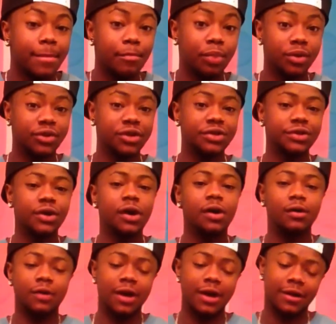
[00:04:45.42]
but this
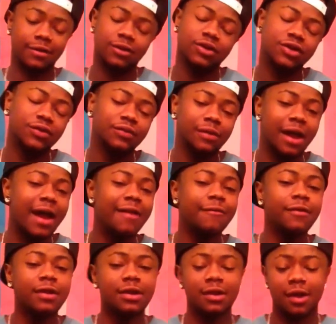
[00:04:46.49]
girl, right, I
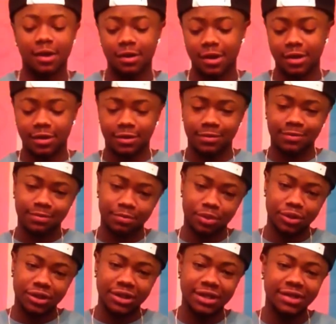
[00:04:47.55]
really like,
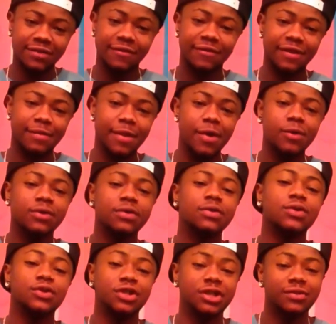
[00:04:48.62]
petite females.
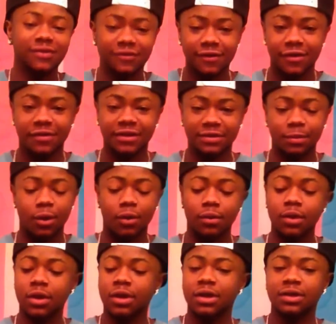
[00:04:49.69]
So she was very
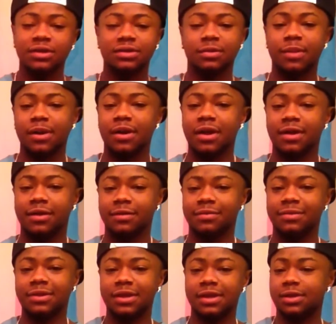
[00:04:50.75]
small. She was about, like,
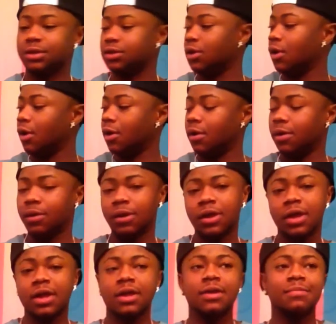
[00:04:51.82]
this tall.
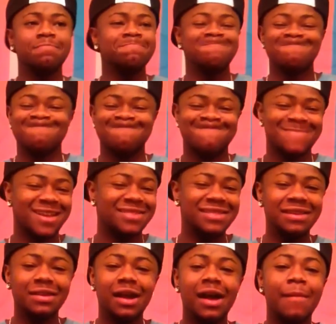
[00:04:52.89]
I
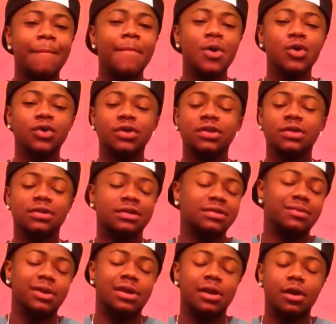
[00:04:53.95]
think at most
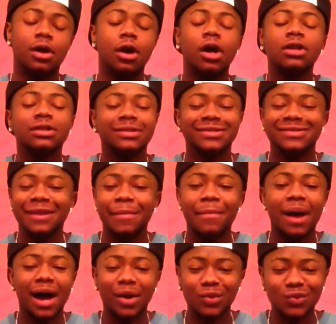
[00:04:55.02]
she weighed, like, 110
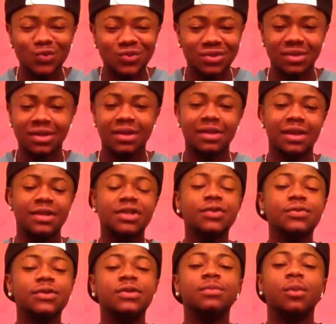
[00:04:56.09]
pounds. Like,
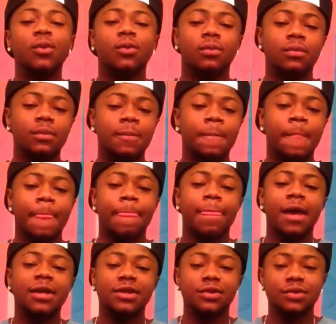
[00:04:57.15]
she was small.
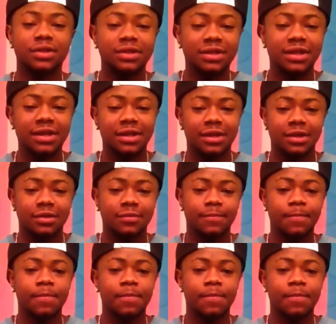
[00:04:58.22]
And she was skinny.